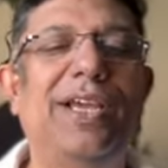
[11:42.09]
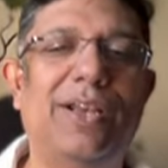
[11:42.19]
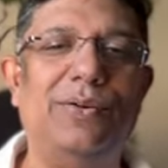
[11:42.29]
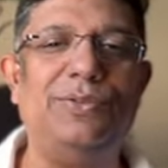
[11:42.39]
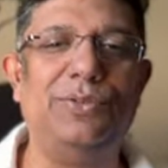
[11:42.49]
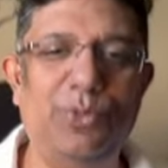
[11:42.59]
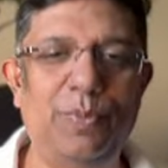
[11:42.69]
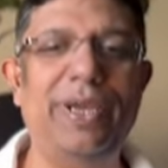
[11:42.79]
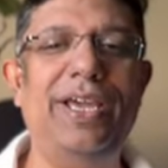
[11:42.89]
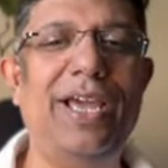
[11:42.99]
Now,
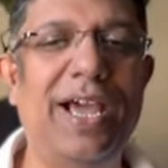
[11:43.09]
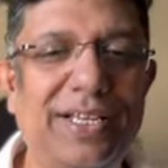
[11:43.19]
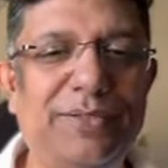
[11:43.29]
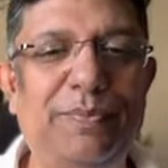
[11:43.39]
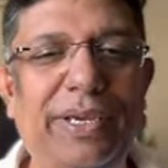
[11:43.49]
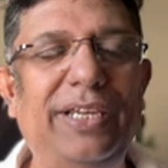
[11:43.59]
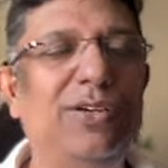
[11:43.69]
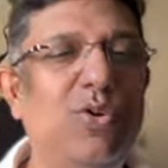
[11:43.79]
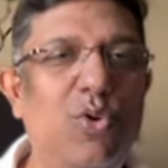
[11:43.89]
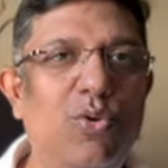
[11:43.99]
Dubey has
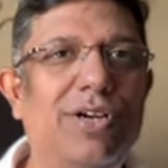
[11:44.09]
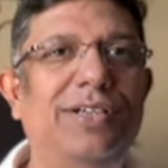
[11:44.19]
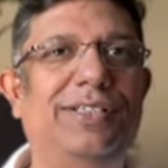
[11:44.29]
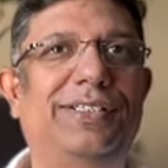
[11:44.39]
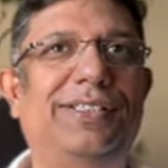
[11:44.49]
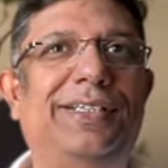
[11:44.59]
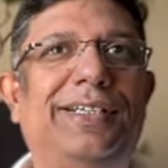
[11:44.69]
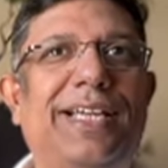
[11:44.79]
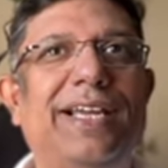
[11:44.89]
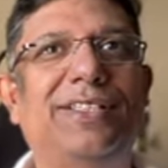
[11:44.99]
been good
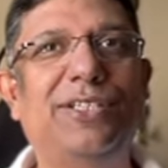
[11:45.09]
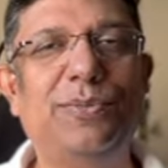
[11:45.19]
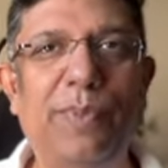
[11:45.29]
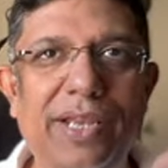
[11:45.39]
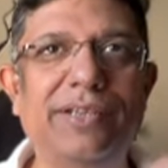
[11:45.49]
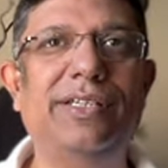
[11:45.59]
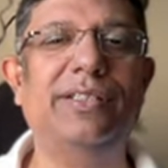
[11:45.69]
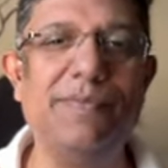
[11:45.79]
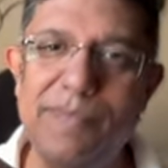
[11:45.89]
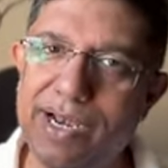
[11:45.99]
against spin in
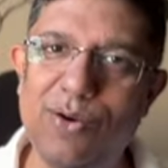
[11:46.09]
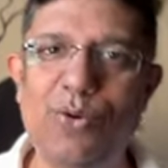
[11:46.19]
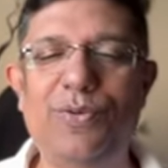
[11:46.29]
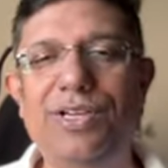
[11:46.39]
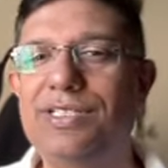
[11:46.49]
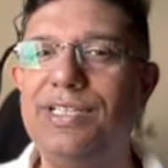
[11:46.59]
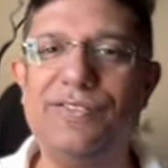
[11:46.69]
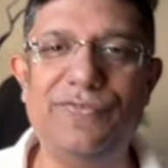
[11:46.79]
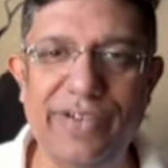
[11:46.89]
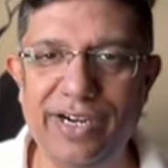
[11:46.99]
the middle overs.
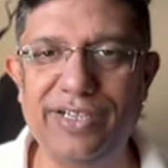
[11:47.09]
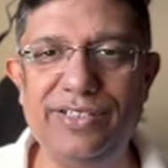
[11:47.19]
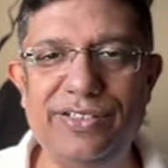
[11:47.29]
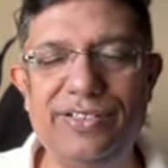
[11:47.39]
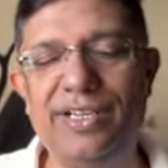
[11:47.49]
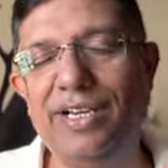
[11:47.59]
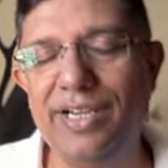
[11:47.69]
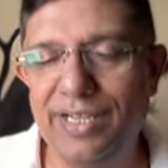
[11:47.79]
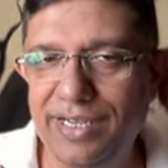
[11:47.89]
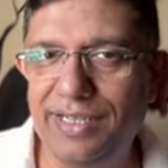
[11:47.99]
He's figured his
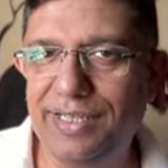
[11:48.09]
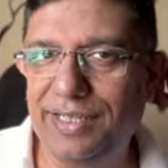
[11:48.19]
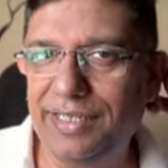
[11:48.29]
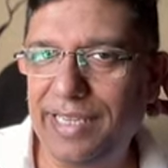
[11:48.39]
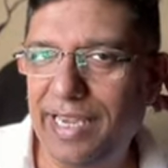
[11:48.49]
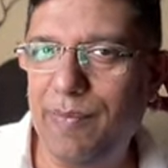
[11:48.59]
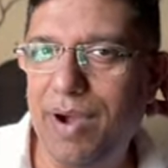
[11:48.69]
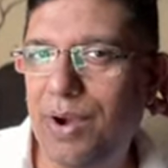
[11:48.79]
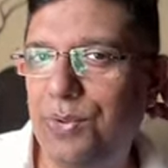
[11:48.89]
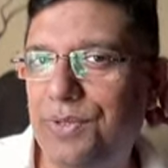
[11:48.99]
game
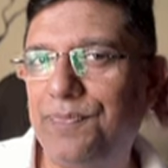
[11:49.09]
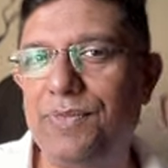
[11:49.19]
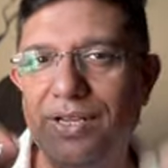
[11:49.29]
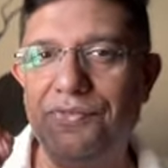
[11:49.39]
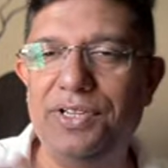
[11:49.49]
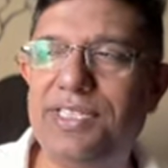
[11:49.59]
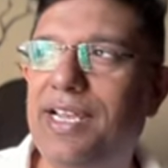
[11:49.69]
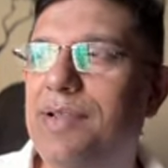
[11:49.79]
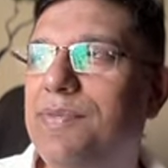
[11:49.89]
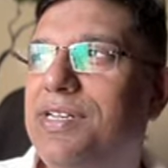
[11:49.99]
out. Risk
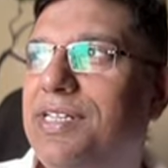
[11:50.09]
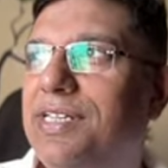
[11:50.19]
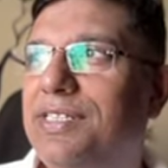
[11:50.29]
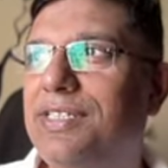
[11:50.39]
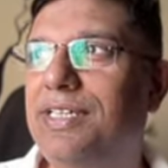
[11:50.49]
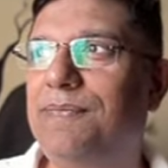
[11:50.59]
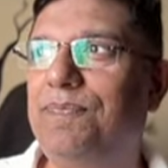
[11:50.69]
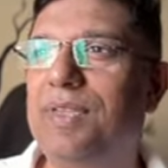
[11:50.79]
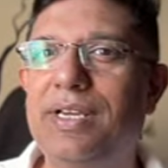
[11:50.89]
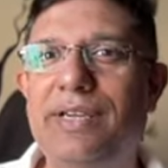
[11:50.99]
element is
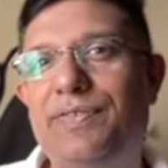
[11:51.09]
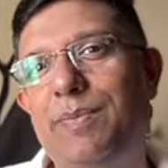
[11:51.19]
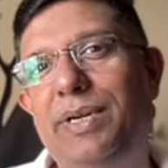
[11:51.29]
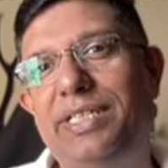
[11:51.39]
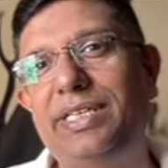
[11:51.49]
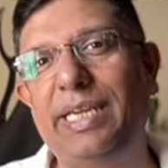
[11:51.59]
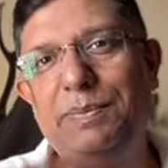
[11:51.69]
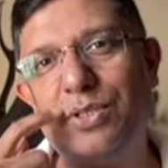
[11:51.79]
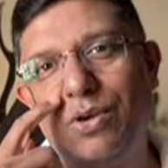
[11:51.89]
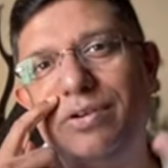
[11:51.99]
if somebody
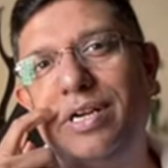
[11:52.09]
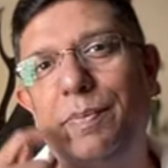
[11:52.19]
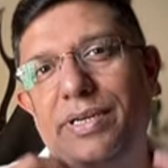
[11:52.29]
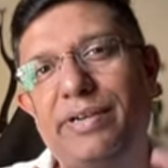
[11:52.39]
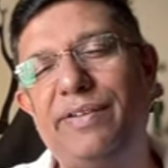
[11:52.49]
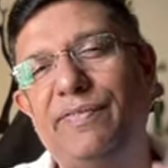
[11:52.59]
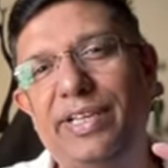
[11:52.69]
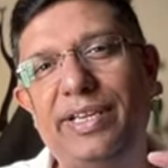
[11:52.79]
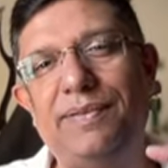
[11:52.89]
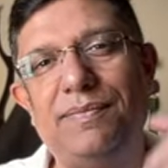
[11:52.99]
keeps on
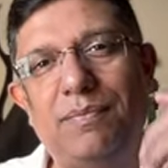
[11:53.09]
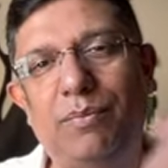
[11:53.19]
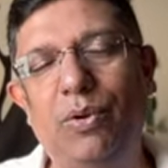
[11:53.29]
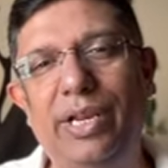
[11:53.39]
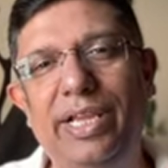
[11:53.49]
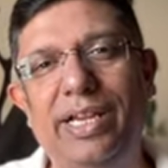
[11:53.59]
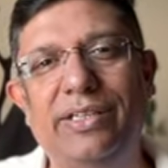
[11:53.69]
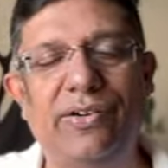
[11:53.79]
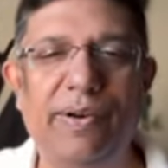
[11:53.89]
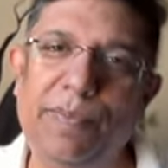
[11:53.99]
repetitively bowling at
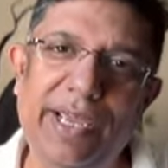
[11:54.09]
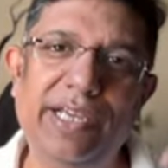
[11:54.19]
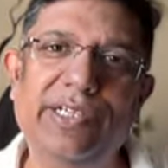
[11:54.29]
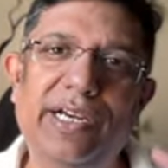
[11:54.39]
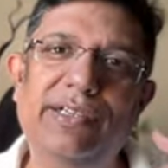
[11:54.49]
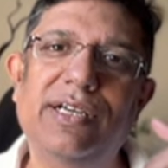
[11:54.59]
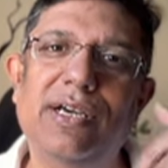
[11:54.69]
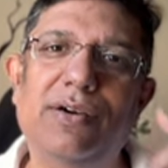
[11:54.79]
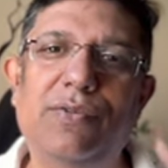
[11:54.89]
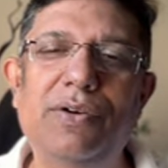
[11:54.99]
the ribcage at
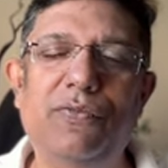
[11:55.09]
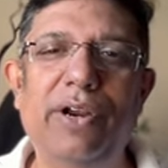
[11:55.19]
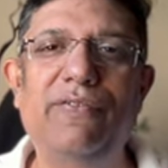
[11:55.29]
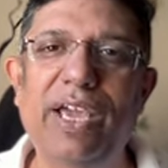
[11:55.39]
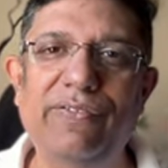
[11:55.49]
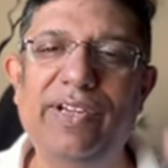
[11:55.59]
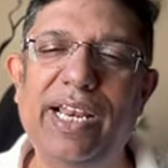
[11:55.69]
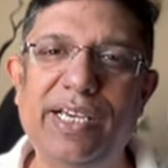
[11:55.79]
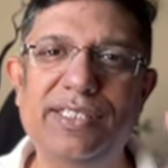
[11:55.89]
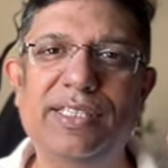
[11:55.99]
145
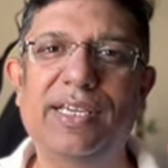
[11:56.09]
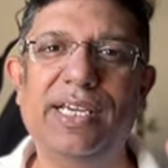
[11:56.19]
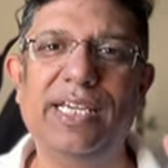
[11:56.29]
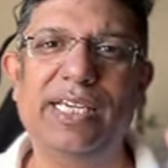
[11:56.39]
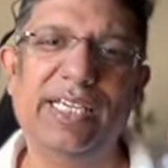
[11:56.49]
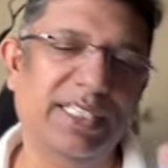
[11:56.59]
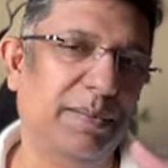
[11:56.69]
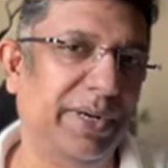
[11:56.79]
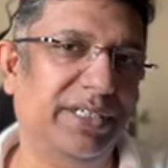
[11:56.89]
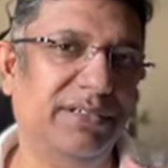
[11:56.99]
clicks, he's a
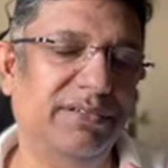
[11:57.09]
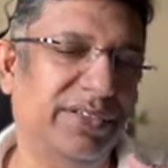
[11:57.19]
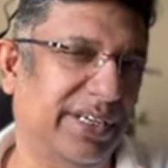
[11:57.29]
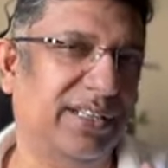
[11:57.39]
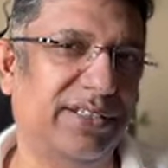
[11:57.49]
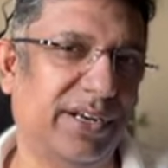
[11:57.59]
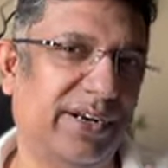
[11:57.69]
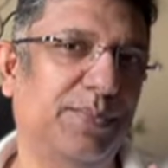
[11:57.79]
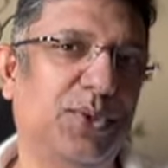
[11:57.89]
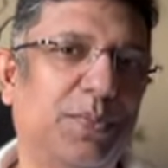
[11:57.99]
bit still
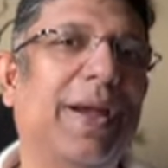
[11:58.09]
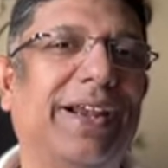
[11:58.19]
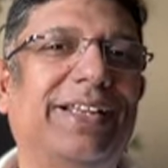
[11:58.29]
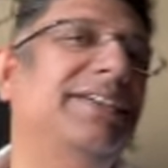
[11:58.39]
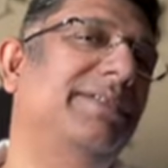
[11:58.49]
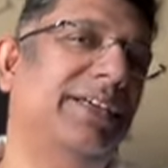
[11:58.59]
circumspect.